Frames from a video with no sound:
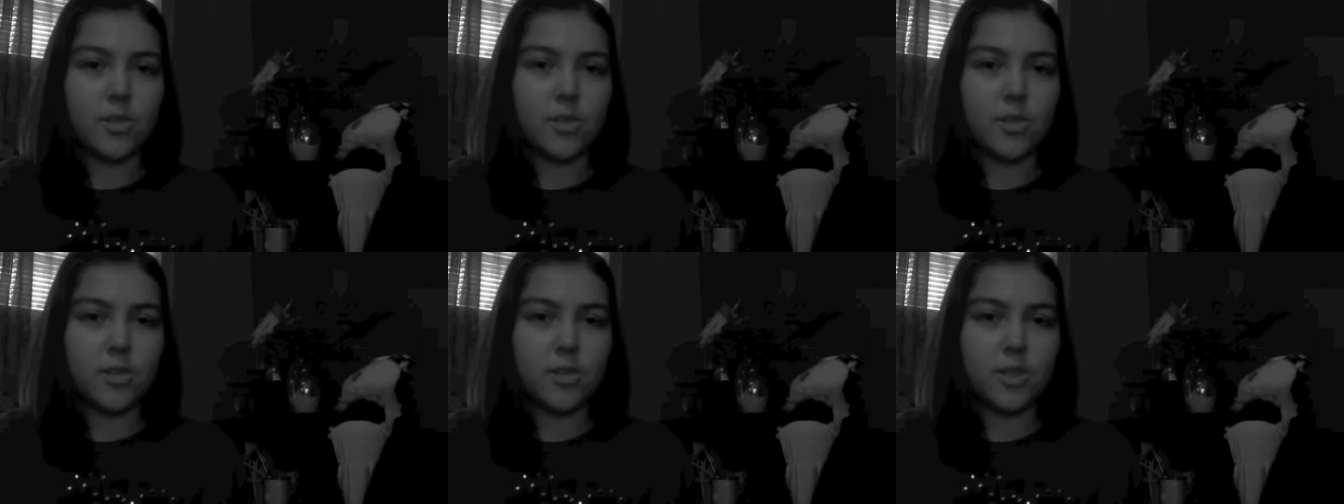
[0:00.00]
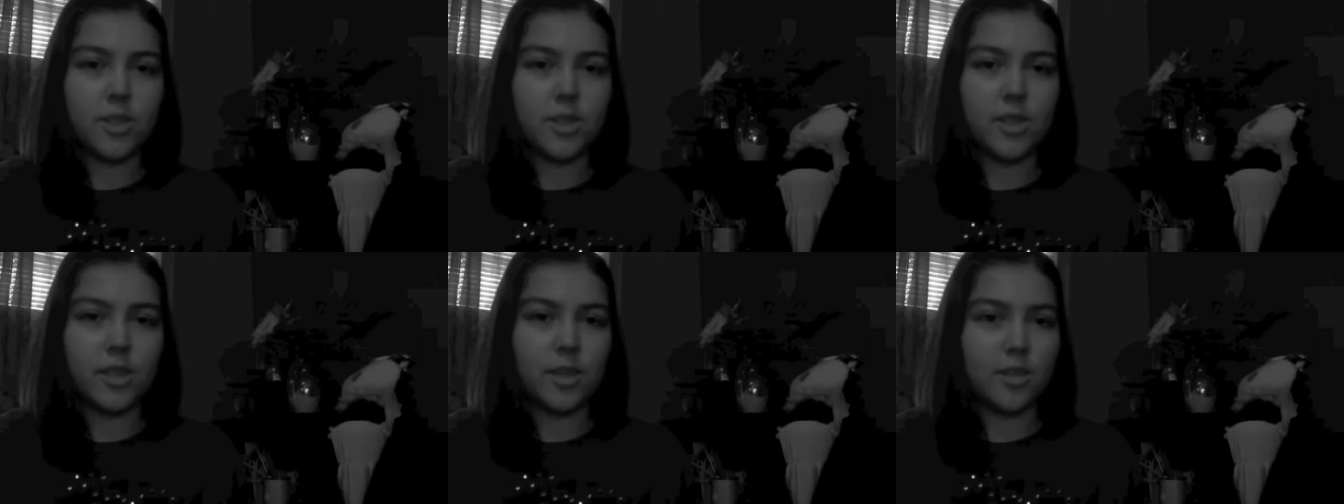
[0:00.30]

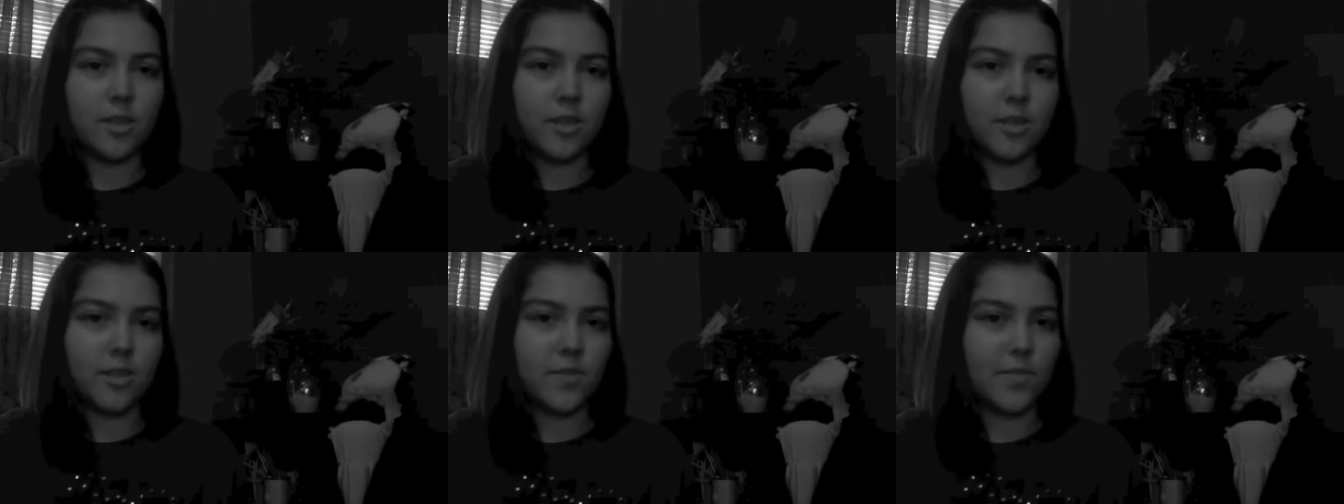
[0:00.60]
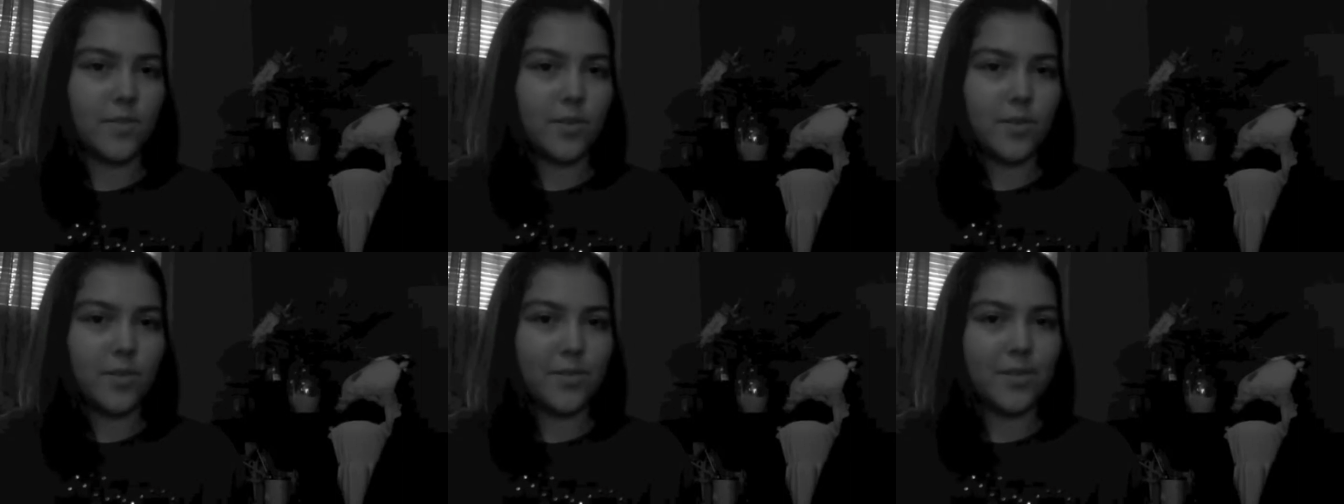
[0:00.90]
She yelled at us
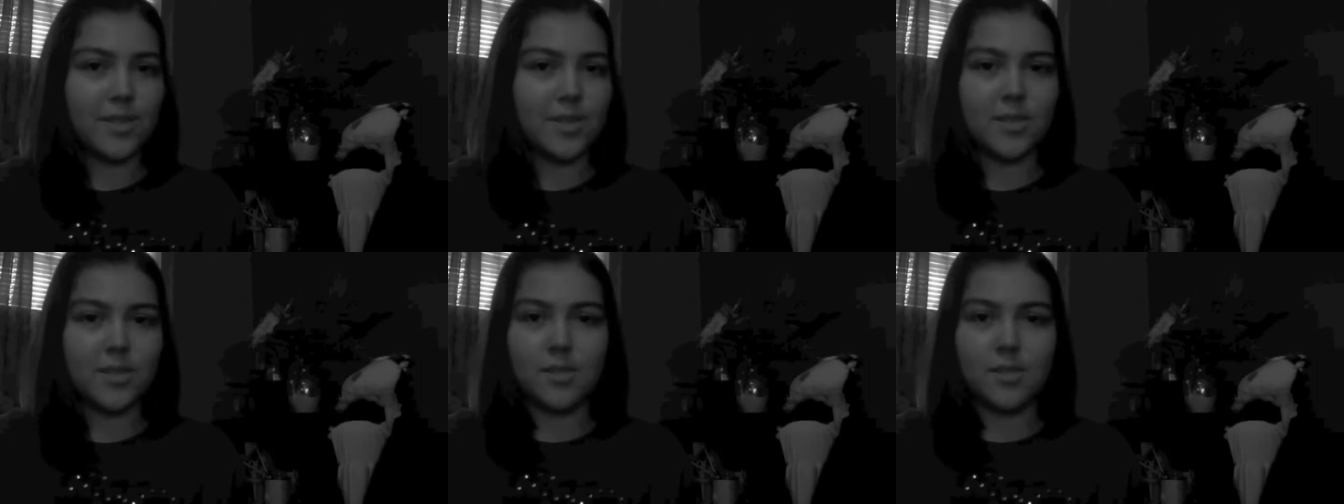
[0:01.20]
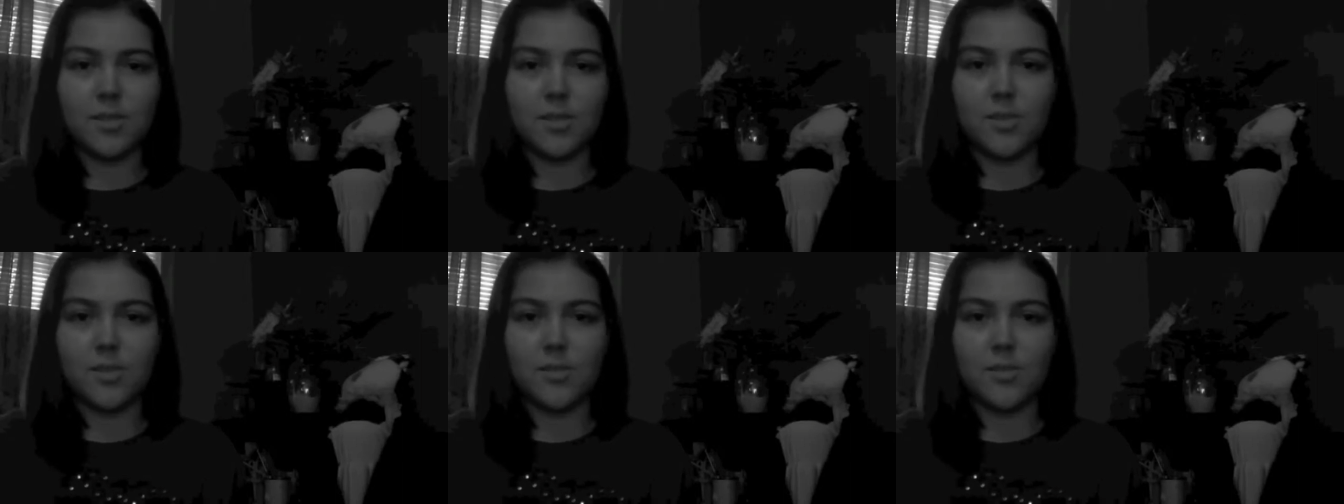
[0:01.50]
for no reason,
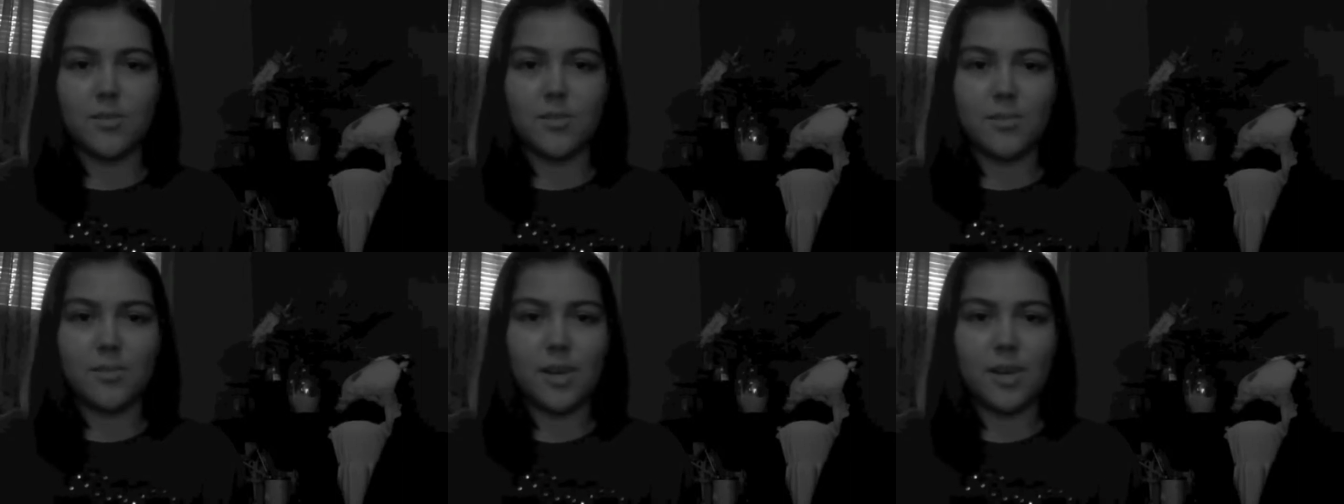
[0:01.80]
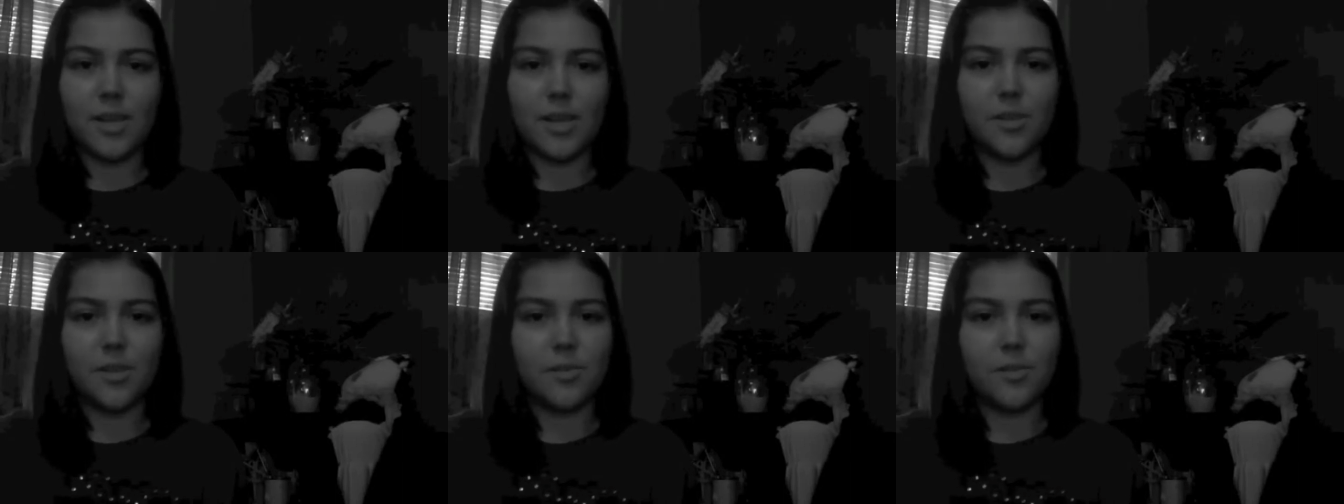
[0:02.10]
so
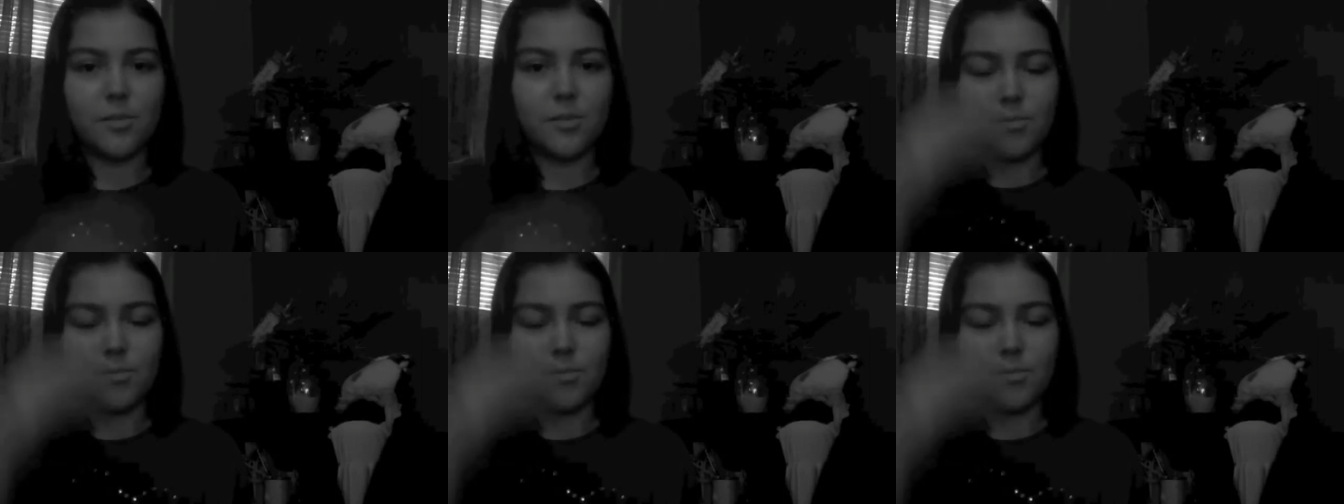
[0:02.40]
I